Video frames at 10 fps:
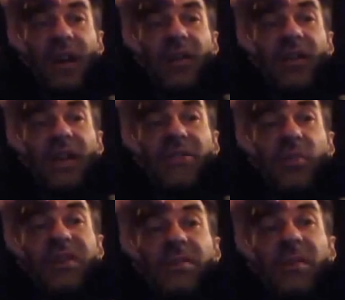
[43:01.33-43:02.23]
That's what's
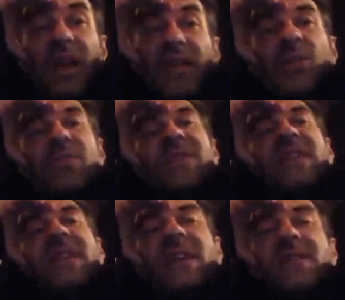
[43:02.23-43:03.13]
amazing. Oh, see,
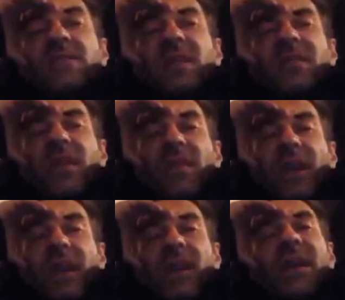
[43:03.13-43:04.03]
it's been very,
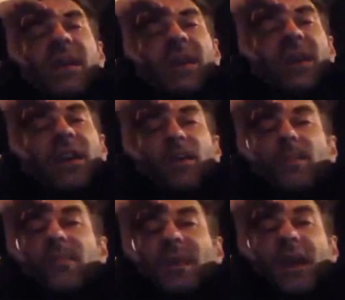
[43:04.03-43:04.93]
you know,
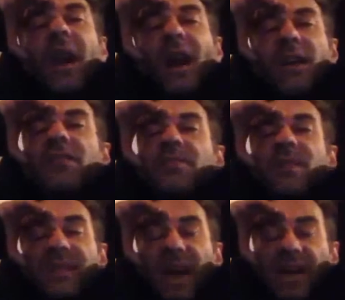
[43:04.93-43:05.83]
I have been
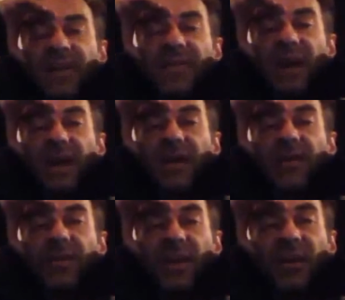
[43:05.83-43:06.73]
satisfying
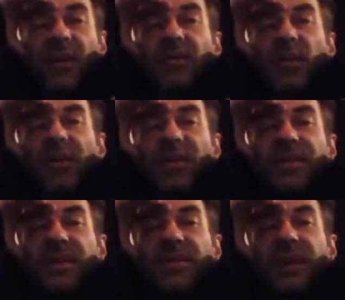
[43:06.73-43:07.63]
for her voyeuristic
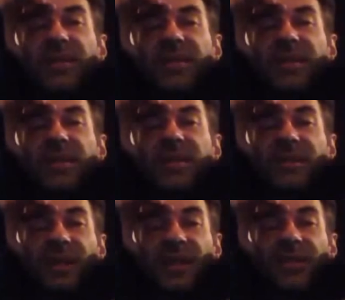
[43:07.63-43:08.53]
fantasies because
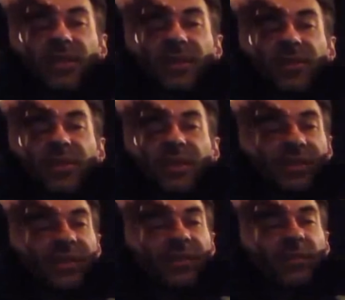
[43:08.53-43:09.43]
initially she
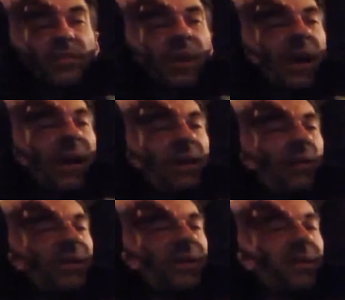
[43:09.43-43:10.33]
just kind of
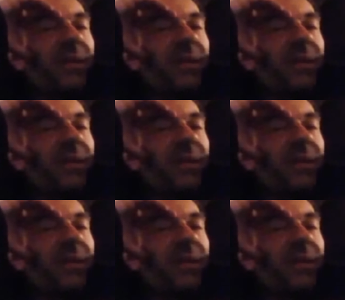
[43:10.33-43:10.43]
was a,